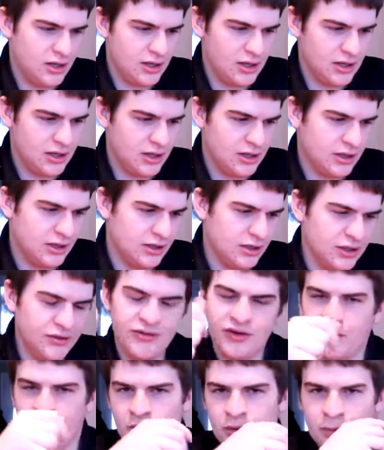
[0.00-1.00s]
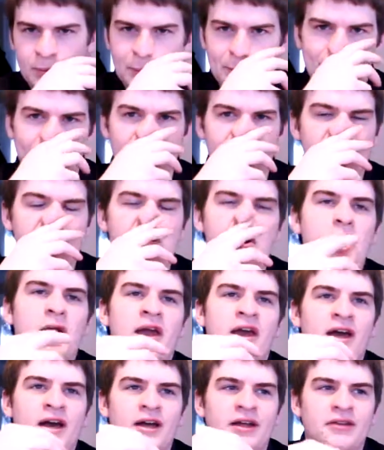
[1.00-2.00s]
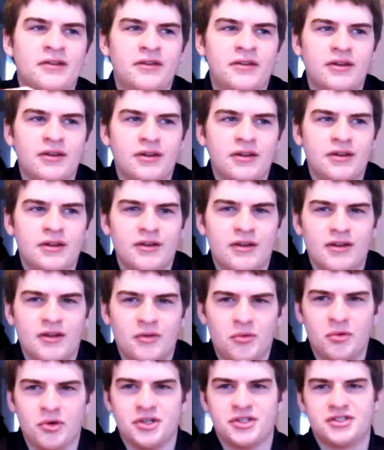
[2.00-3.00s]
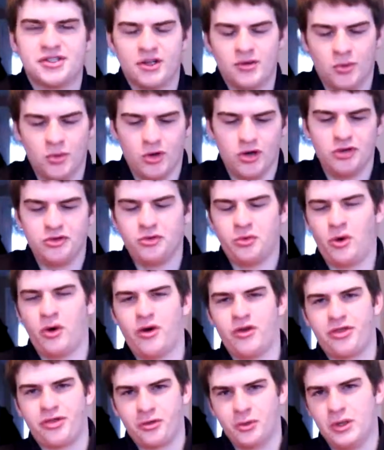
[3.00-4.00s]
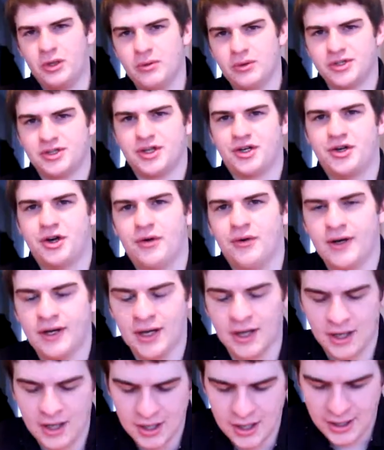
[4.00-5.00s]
living room, and there was World War III was occurring,